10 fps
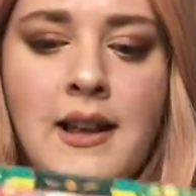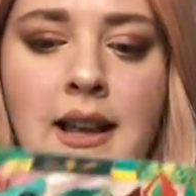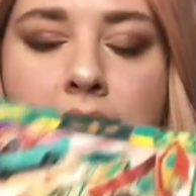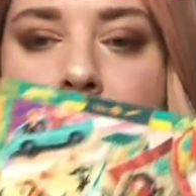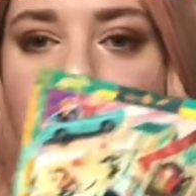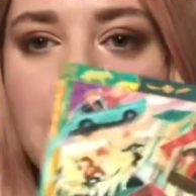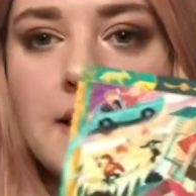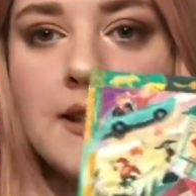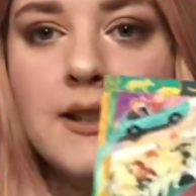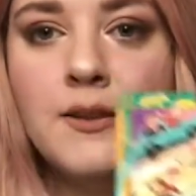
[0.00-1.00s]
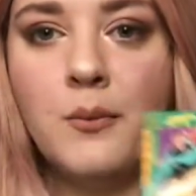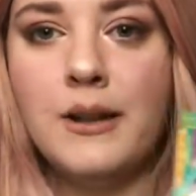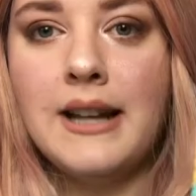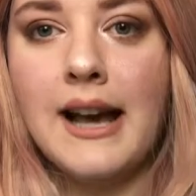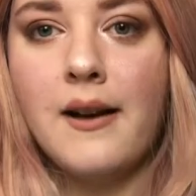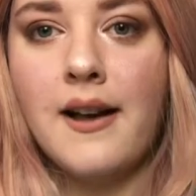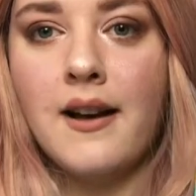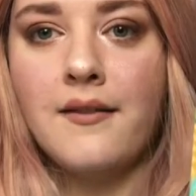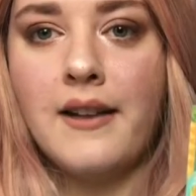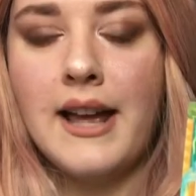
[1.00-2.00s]
Anyway, we now
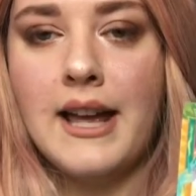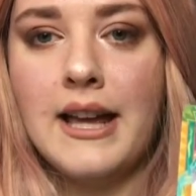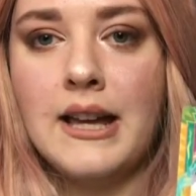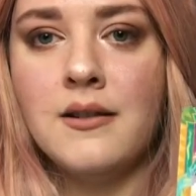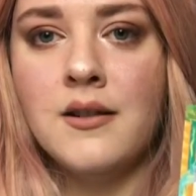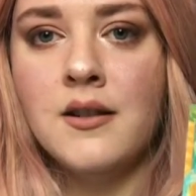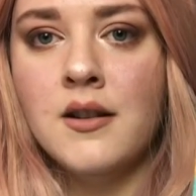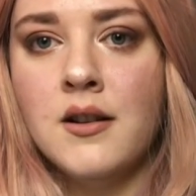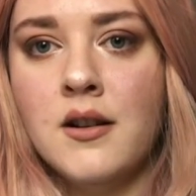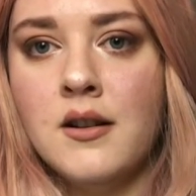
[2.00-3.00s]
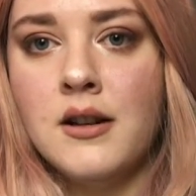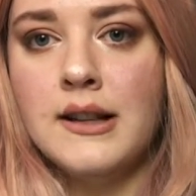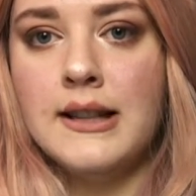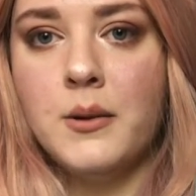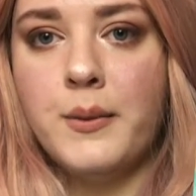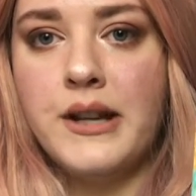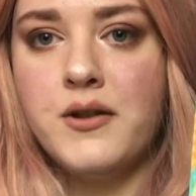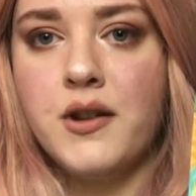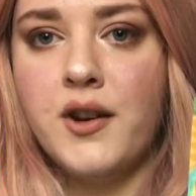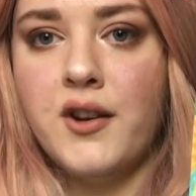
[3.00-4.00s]
have a little
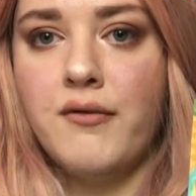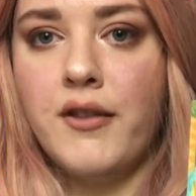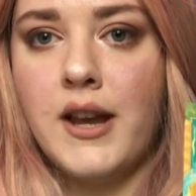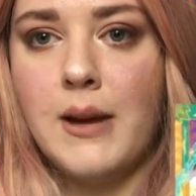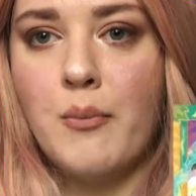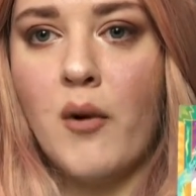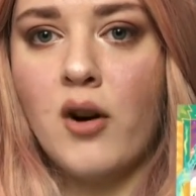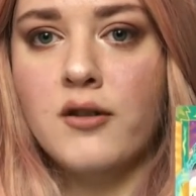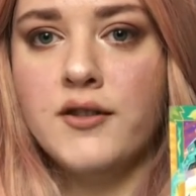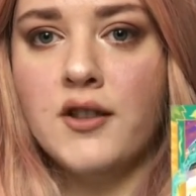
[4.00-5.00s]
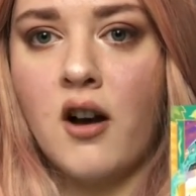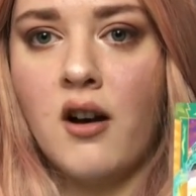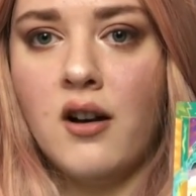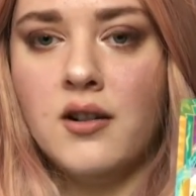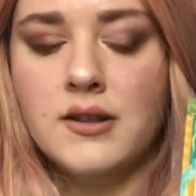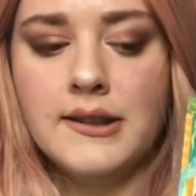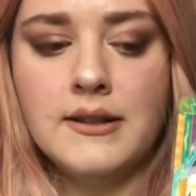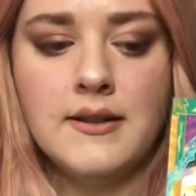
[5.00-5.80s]
picture of the box art.